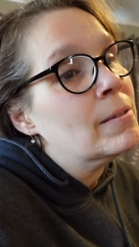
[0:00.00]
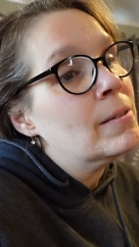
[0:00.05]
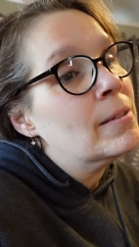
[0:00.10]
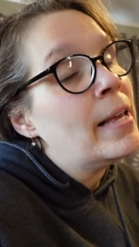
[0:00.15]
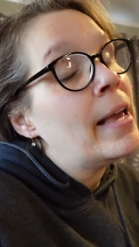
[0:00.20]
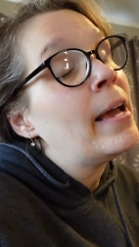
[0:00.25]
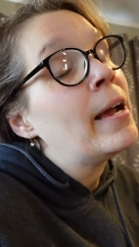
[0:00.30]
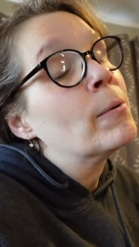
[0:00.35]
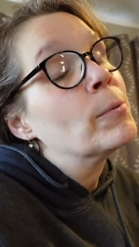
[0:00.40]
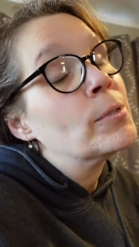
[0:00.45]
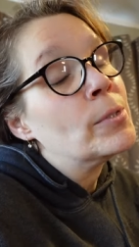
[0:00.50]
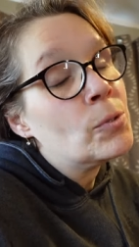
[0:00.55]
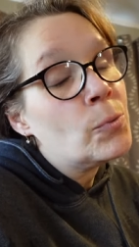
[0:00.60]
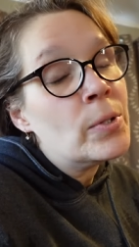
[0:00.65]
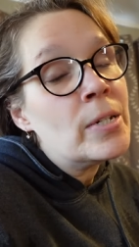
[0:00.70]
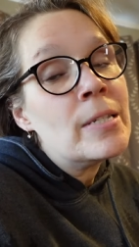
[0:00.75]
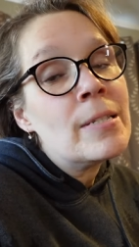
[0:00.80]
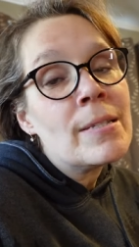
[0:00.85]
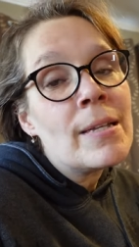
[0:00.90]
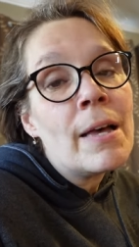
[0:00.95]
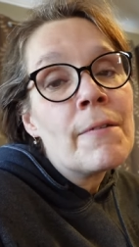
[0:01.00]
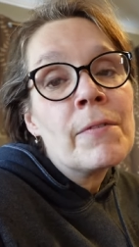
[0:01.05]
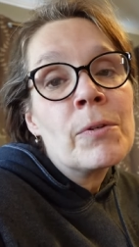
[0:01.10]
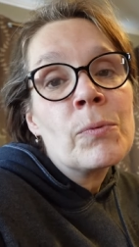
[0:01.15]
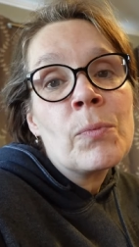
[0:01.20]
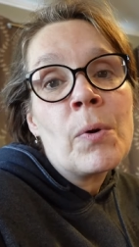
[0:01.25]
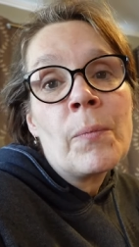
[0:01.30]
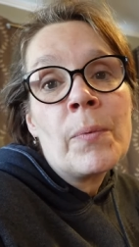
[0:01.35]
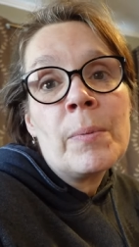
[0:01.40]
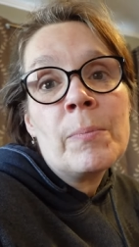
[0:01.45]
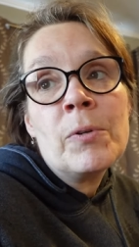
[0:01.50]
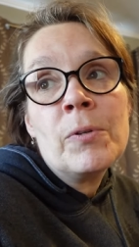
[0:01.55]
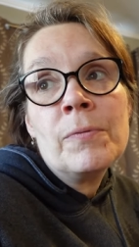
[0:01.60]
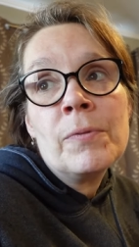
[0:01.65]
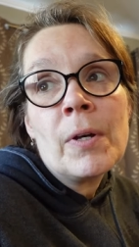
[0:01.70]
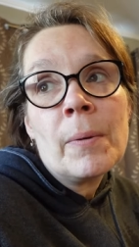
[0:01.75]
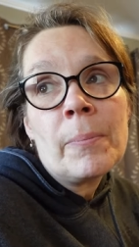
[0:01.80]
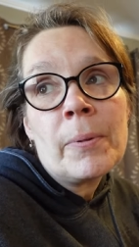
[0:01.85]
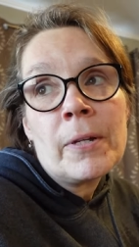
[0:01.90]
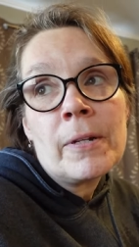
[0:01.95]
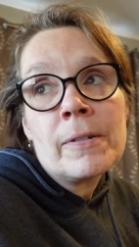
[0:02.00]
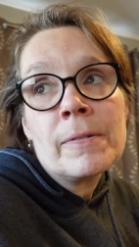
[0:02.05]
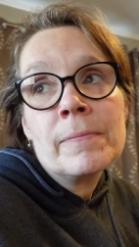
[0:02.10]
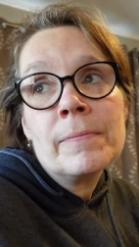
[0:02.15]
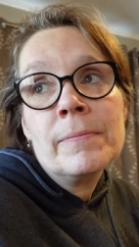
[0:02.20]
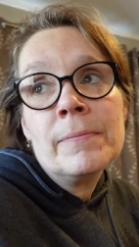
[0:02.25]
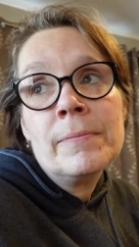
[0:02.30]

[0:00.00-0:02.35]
Yeah, I was 27 when we moved up here.